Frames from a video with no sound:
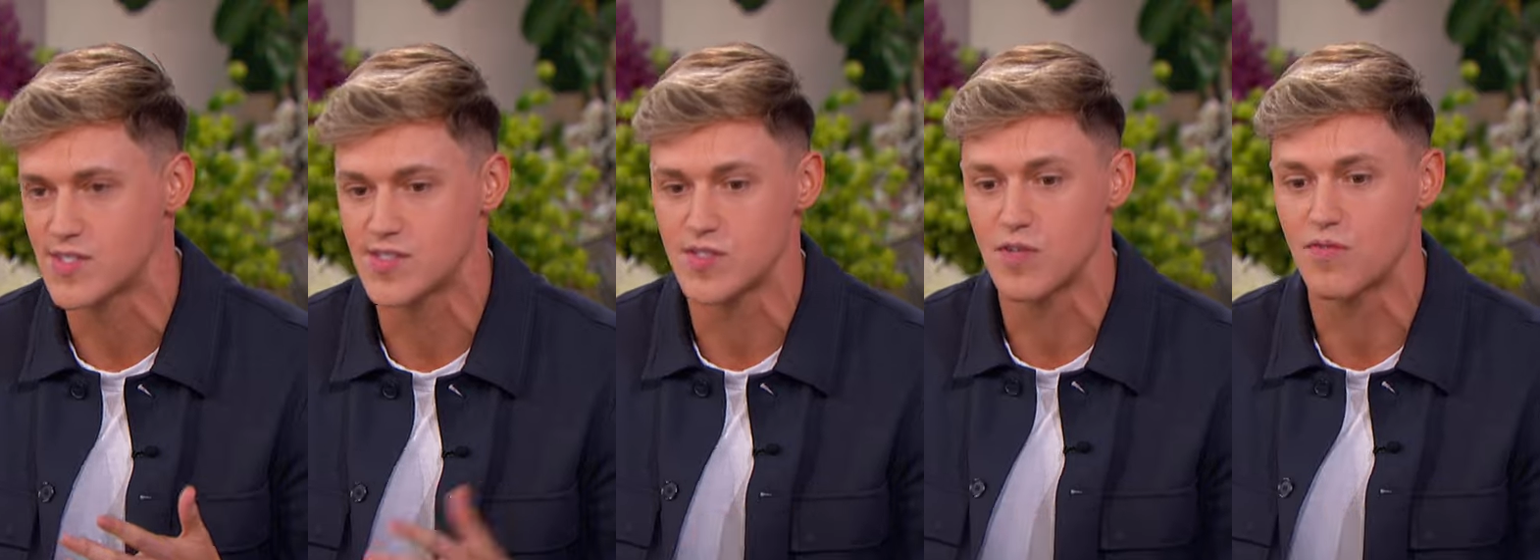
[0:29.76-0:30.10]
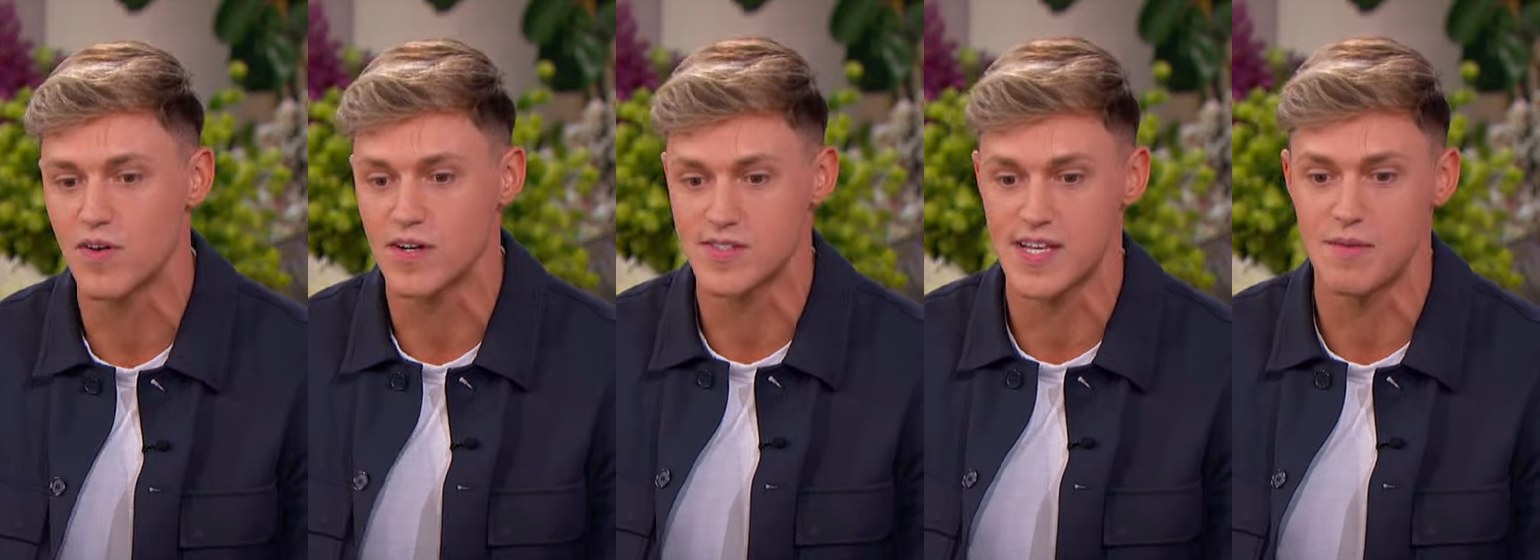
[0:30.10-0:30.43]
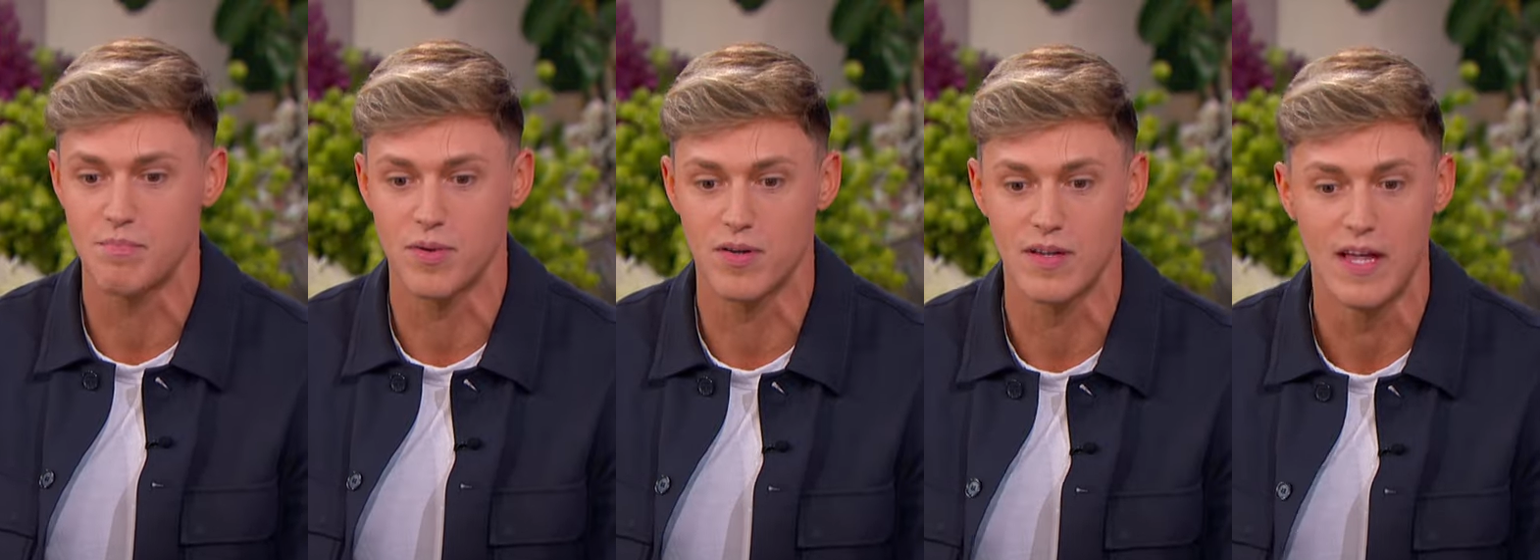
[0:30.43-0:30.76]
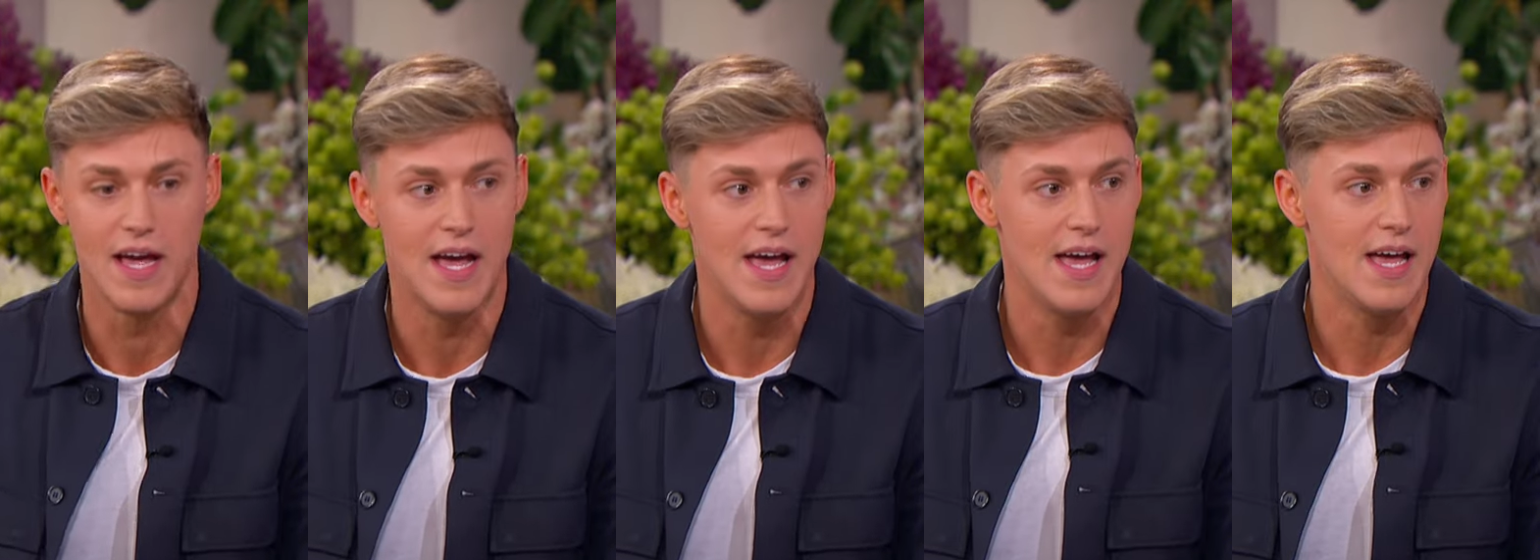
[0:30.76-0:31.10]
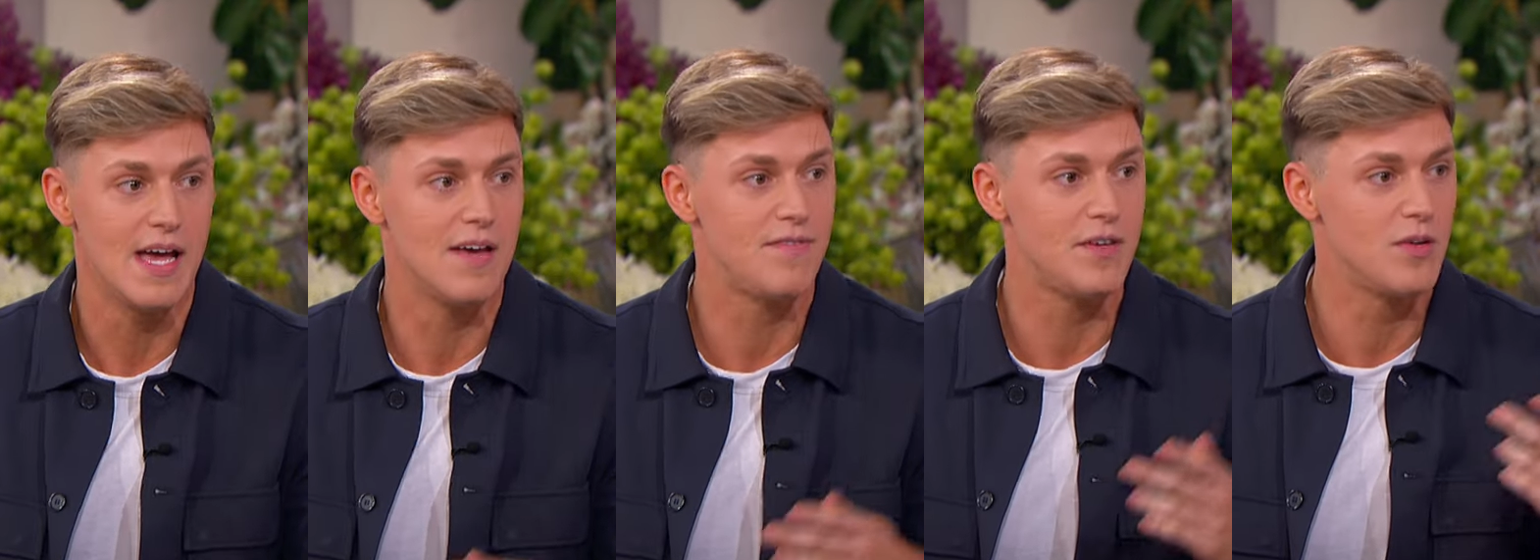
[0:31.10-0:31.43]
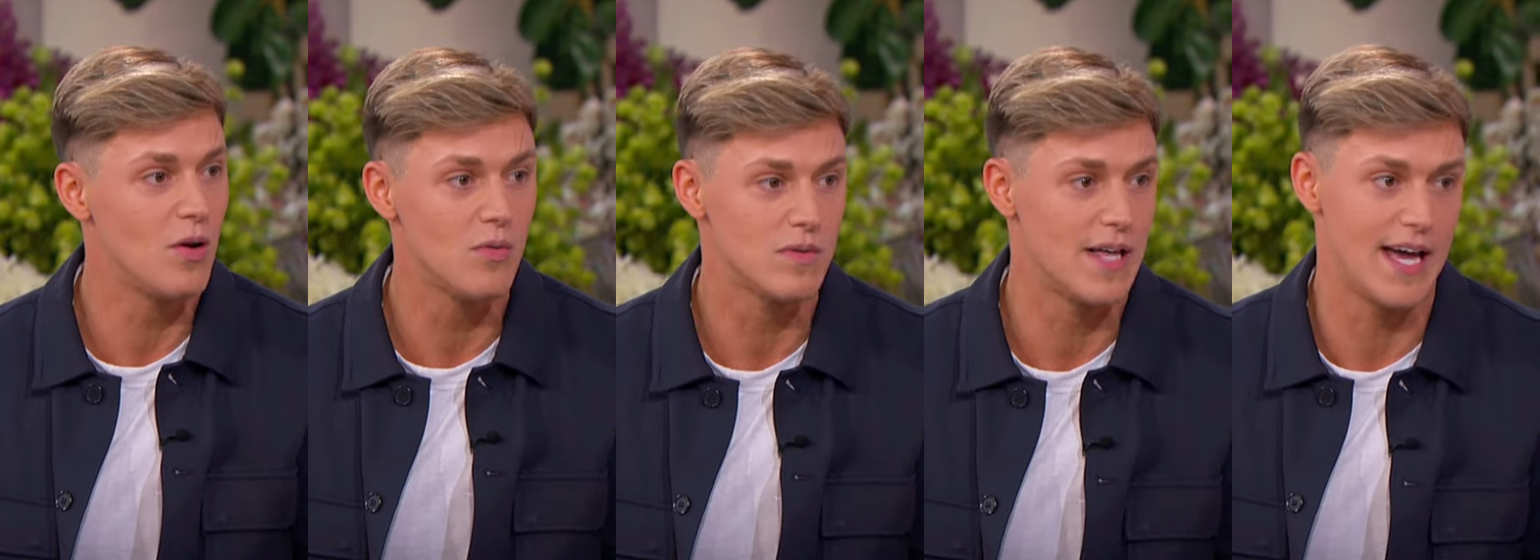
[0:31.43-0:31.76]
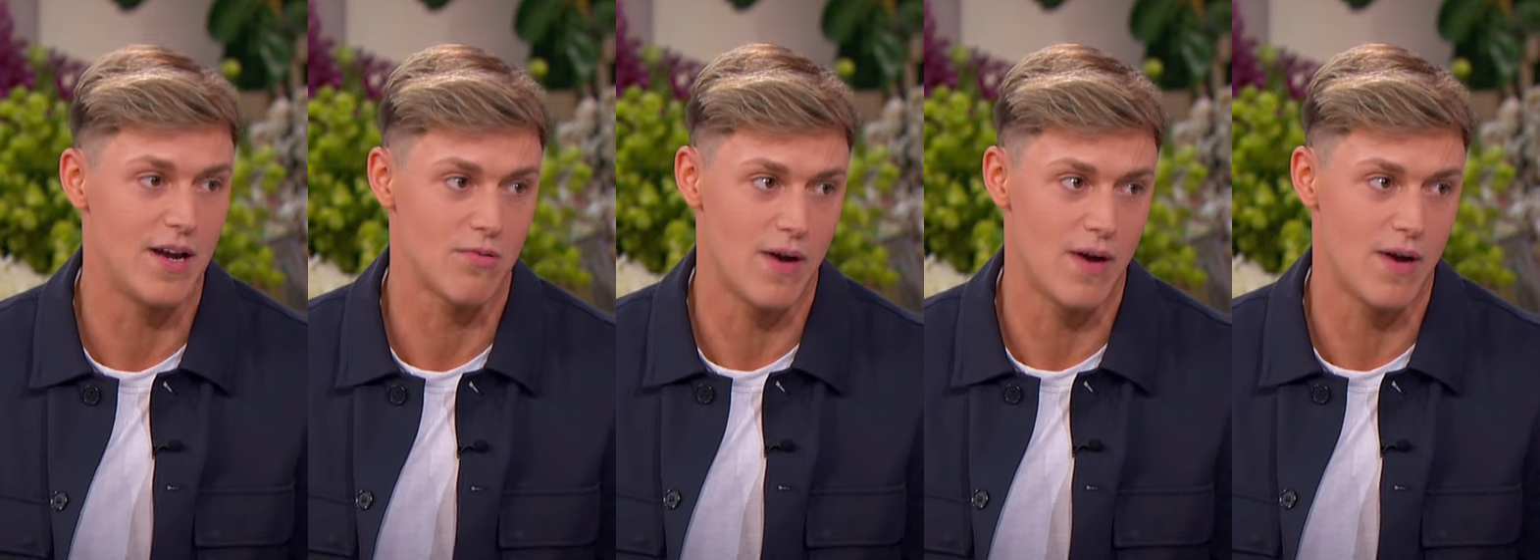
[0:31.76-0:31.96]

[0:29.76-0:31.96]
So for example, if you don't like